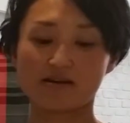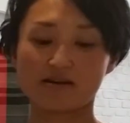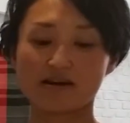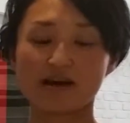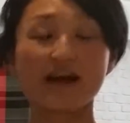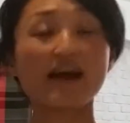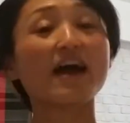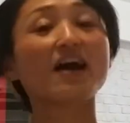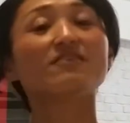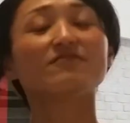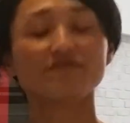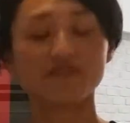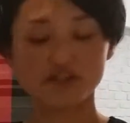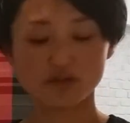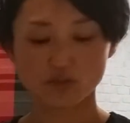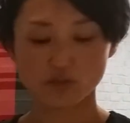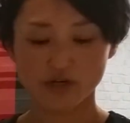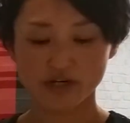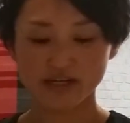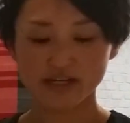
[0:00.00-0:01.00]
I have
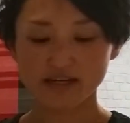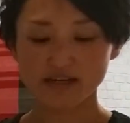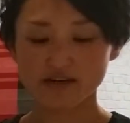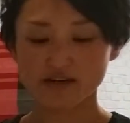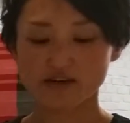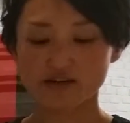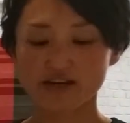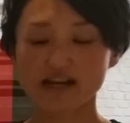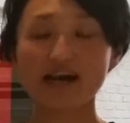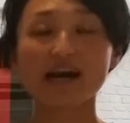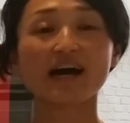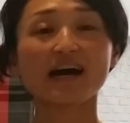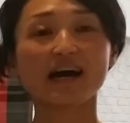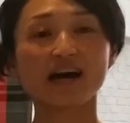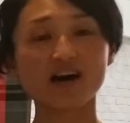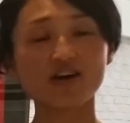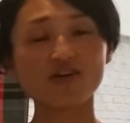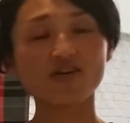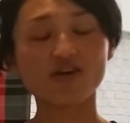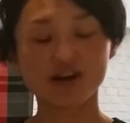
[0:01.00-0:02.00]
been working on
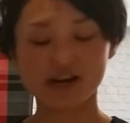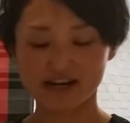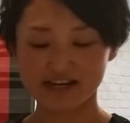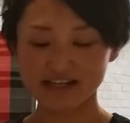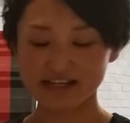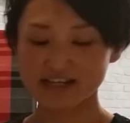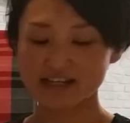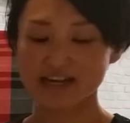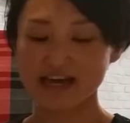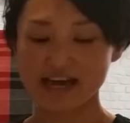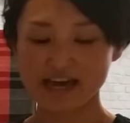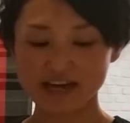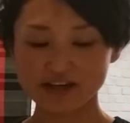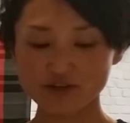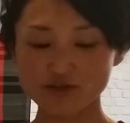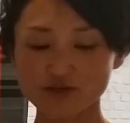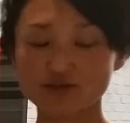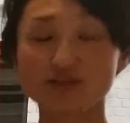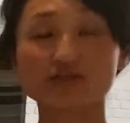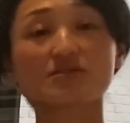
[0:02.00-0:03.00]
how I can
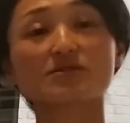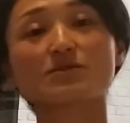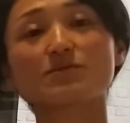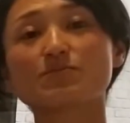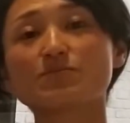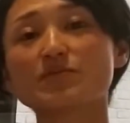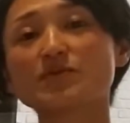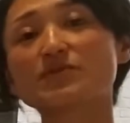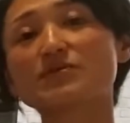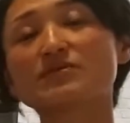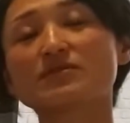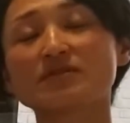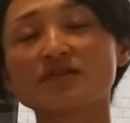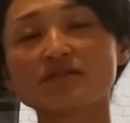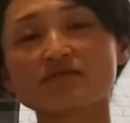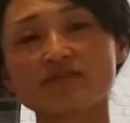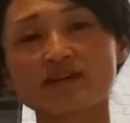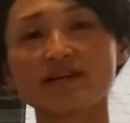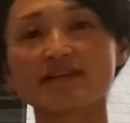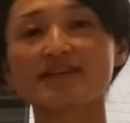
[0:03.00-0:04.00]
actually support the
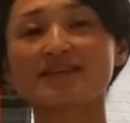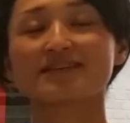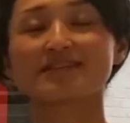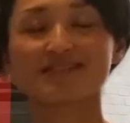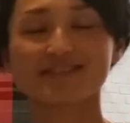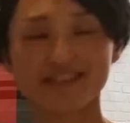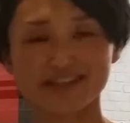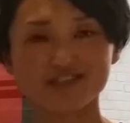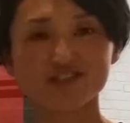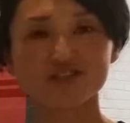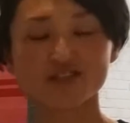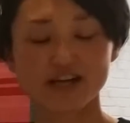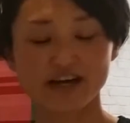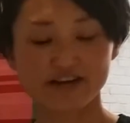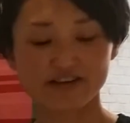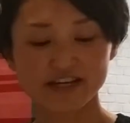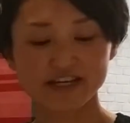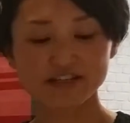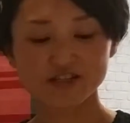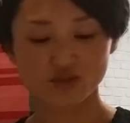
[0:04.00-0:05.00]
Iranian
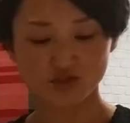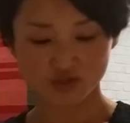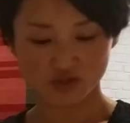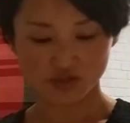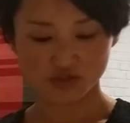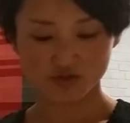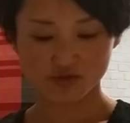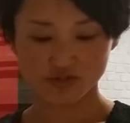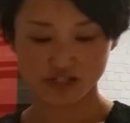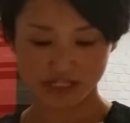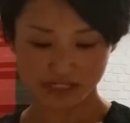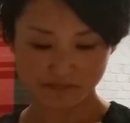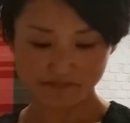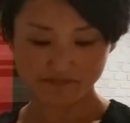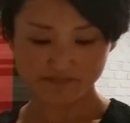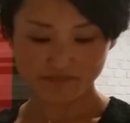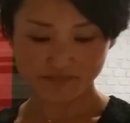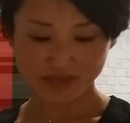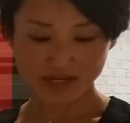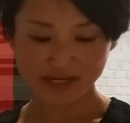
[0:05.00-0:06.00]
textile industry
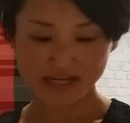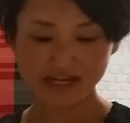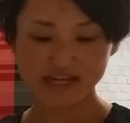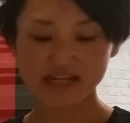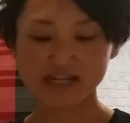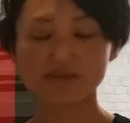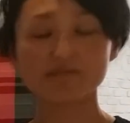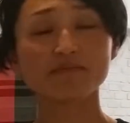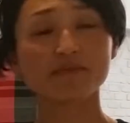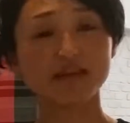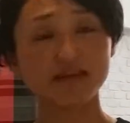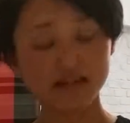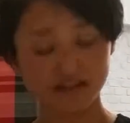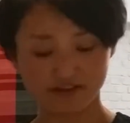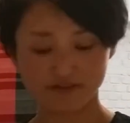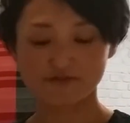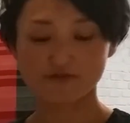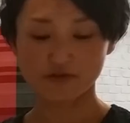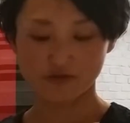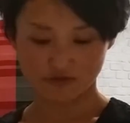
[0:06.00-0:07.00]
in
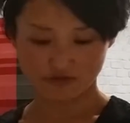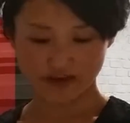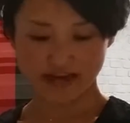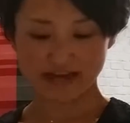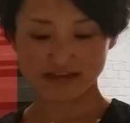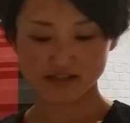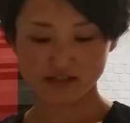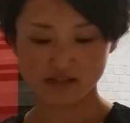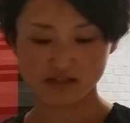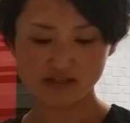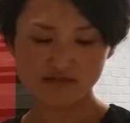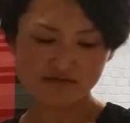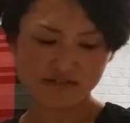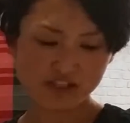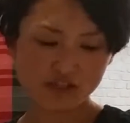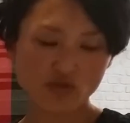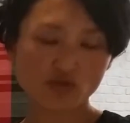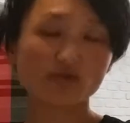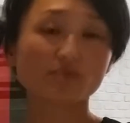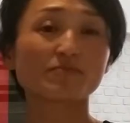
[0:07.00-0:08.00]
meaningful ways in
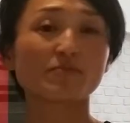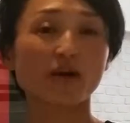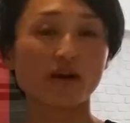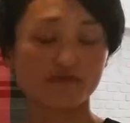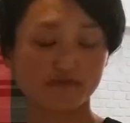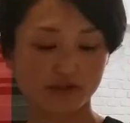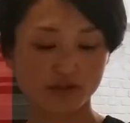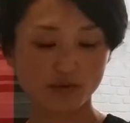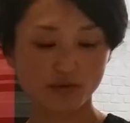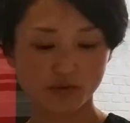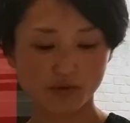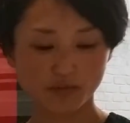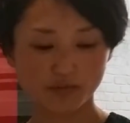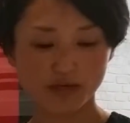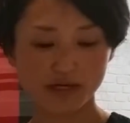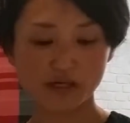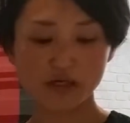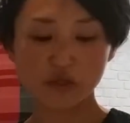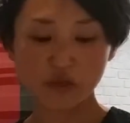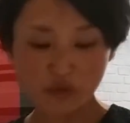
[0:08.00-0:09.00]
which the profit will
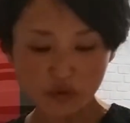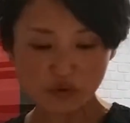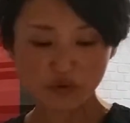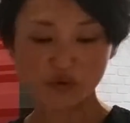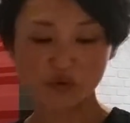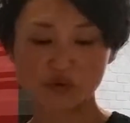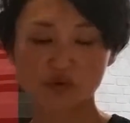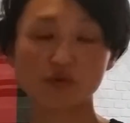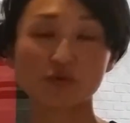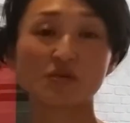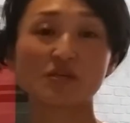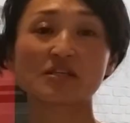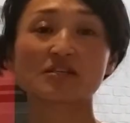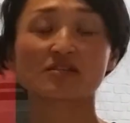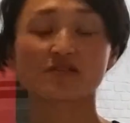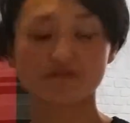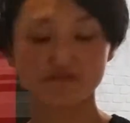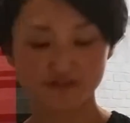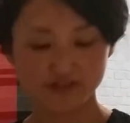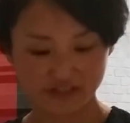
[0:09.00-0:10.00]
be used to
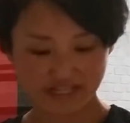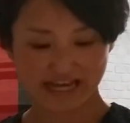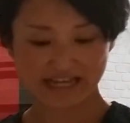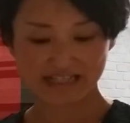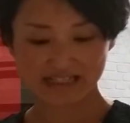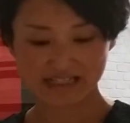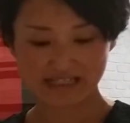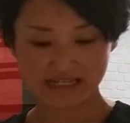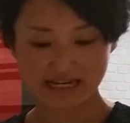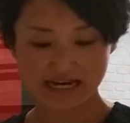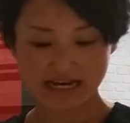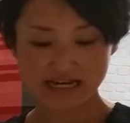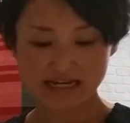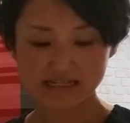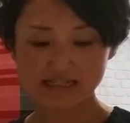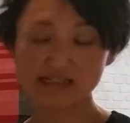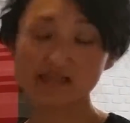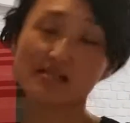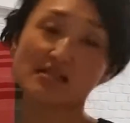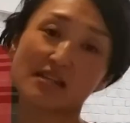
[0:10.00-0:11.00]
its fullest
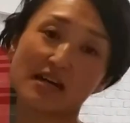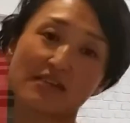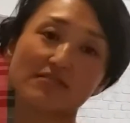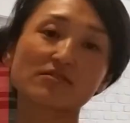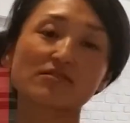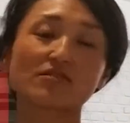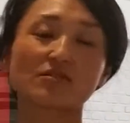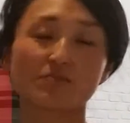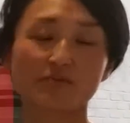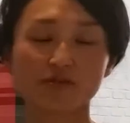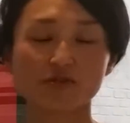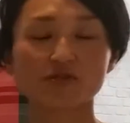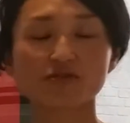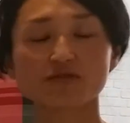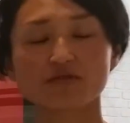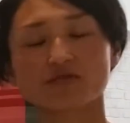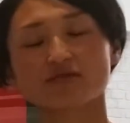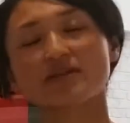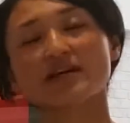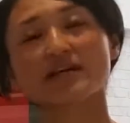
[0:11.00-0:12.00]
since after the
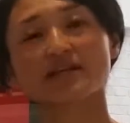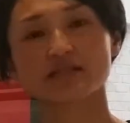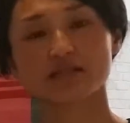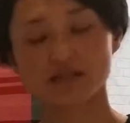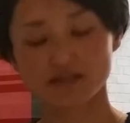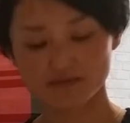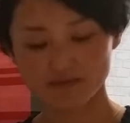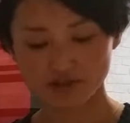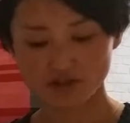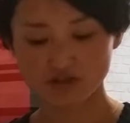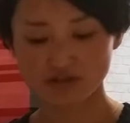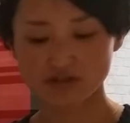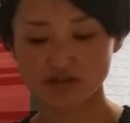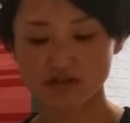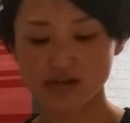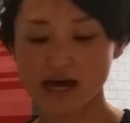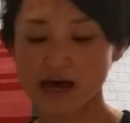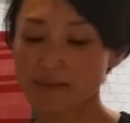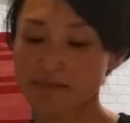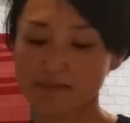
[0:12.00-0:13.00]
Barcelona
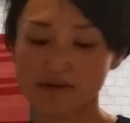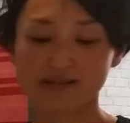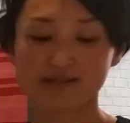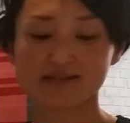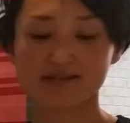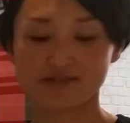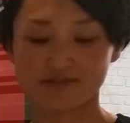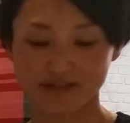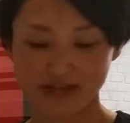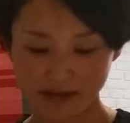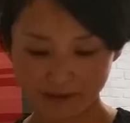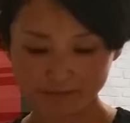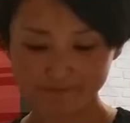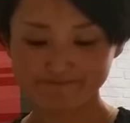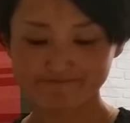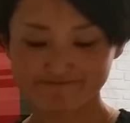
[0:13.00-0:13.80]
exhibition up until now.